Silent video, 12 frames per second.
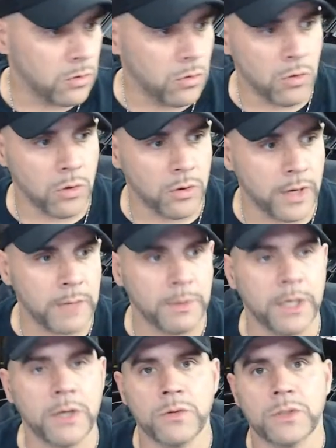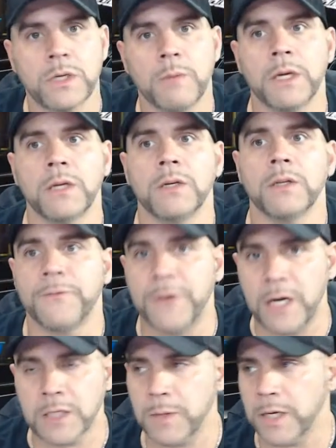or anybody who's coming into the
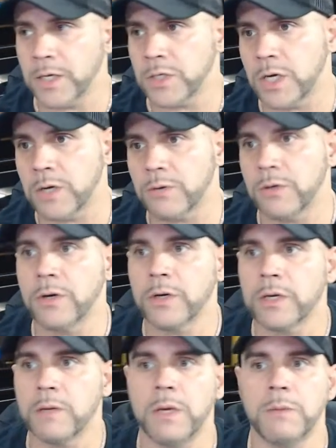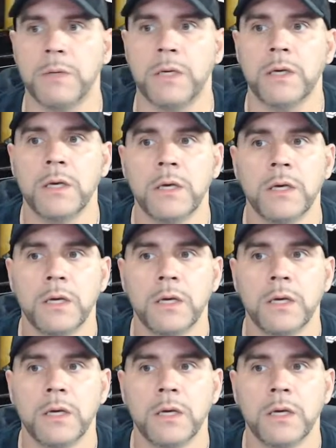Fox Body genre can maybe,